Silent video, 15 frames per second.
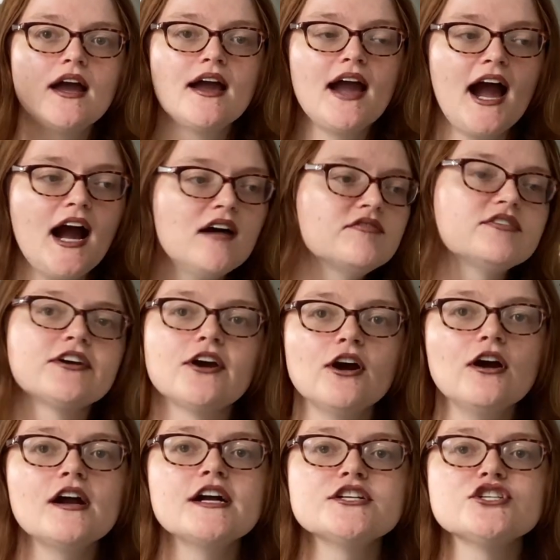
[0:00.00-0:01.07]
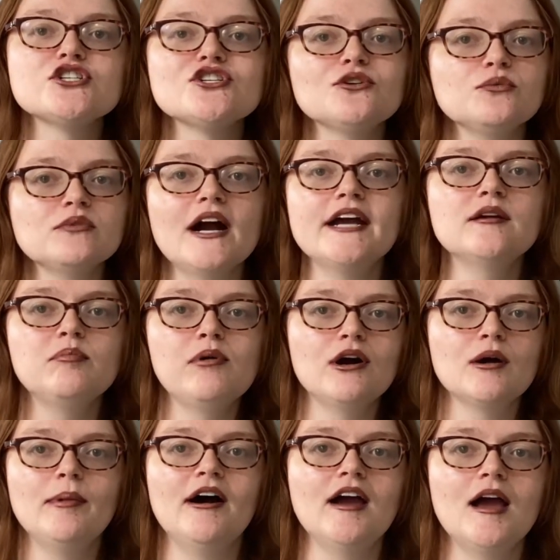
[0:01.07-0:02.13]
have the courage to write a book
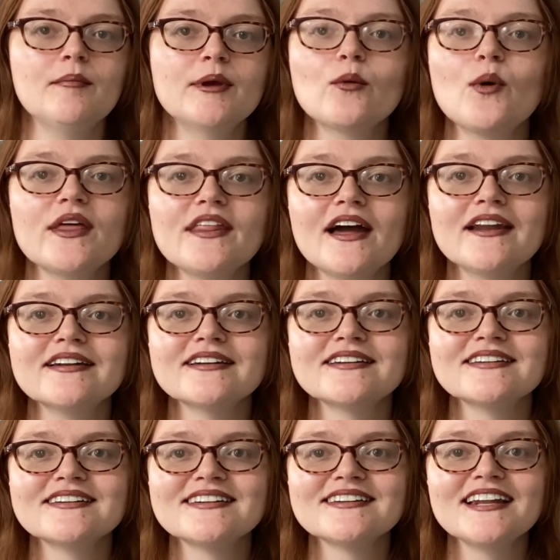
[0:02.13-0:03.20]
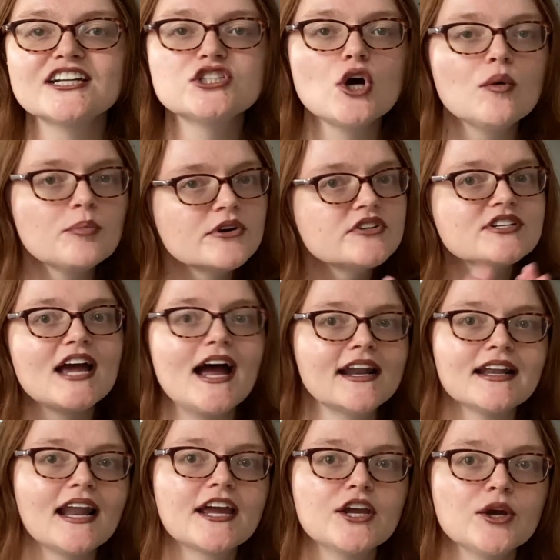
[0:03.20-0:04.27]
about Hemingway then. Like, don't pretend
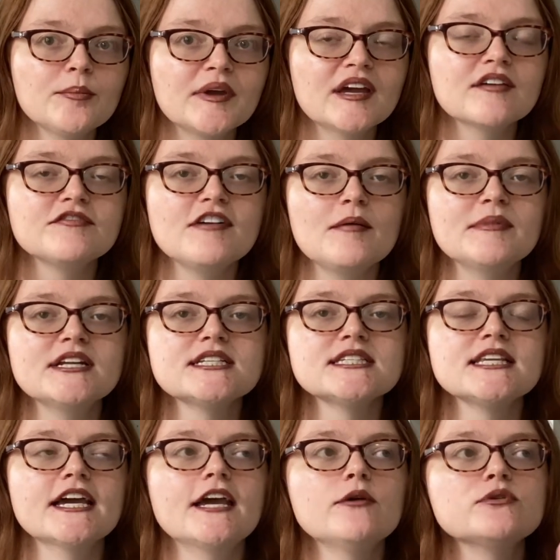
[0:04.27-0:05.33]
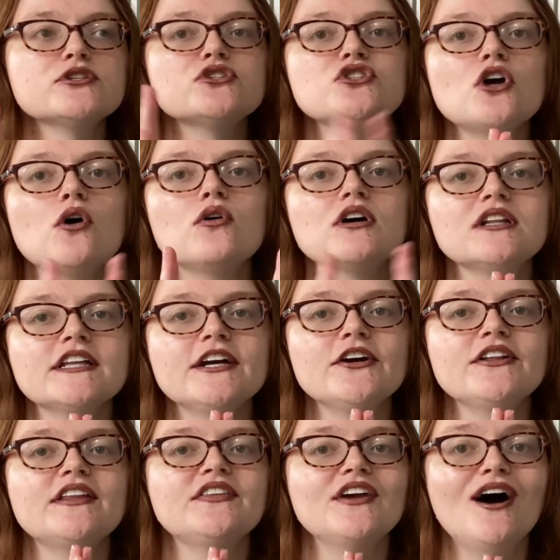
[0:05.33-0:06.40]
like you're being feminist. Like, it was so clear
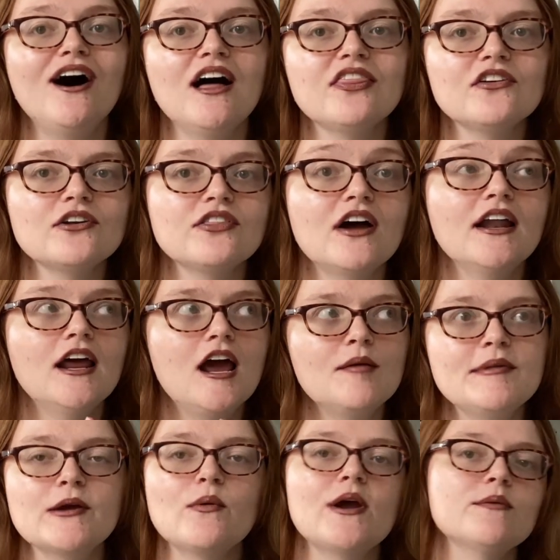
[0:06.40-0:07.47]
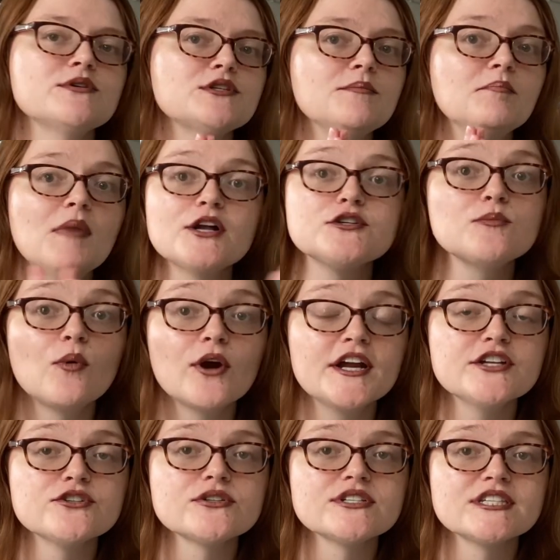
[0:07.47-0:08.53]
that the author thought Hemingway was a much more
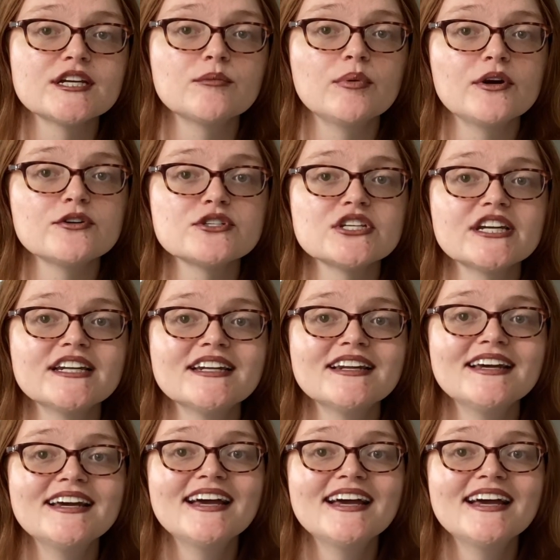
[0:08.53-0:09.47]
interesting person